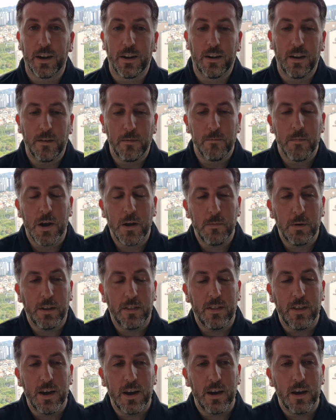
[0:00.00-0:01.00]
Maybe
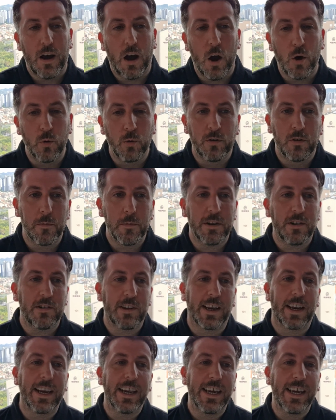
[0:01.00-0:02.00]
their own
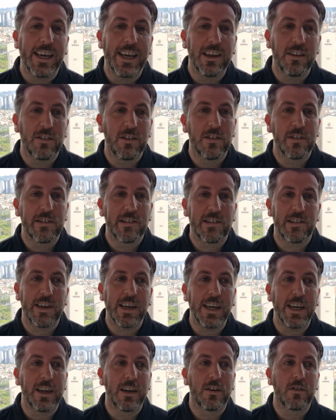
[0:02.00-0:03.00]
domestic league isn't
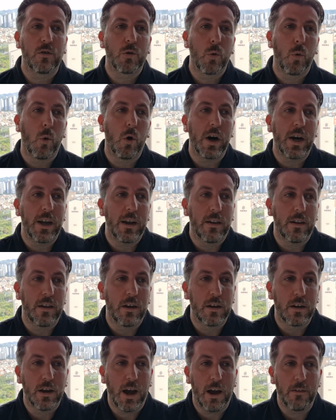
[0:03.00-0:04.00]
seen as quite
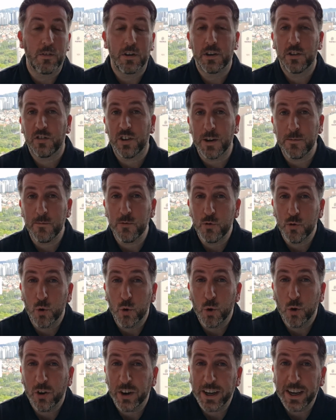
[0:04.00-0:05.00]
the having the same
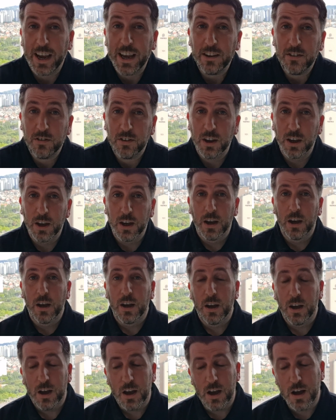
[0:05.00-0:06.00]
draw, I guess.
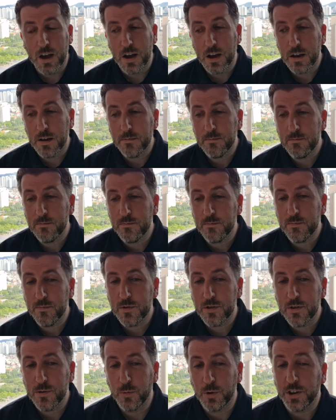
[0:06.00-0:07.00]
Um,
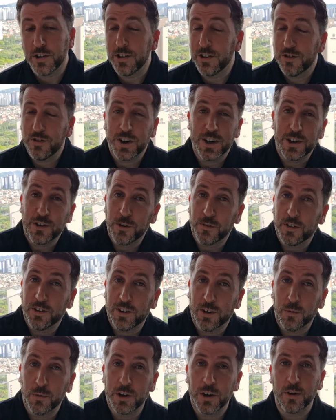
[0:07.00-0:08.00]
which is strange,
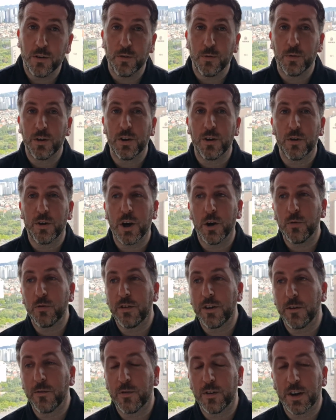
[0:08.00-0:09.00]
obviously, when you when you go
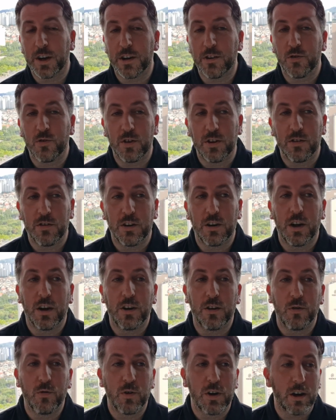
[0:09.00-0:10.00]
to different countries and,
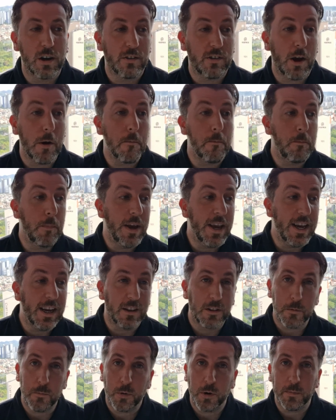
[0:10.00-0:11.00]
and you realise how
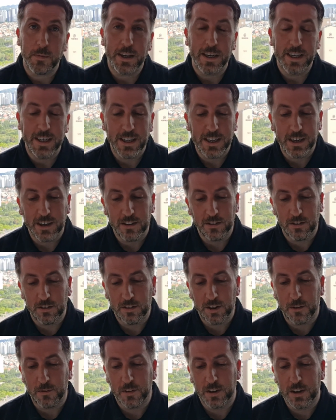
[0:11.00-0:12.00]
big the Premier League is and
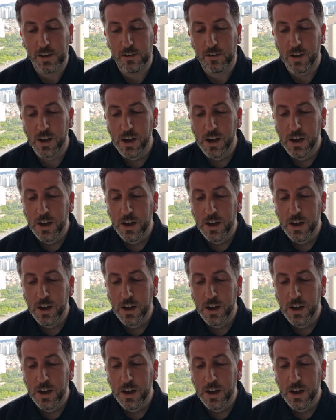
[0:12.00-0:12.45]
stuff like this.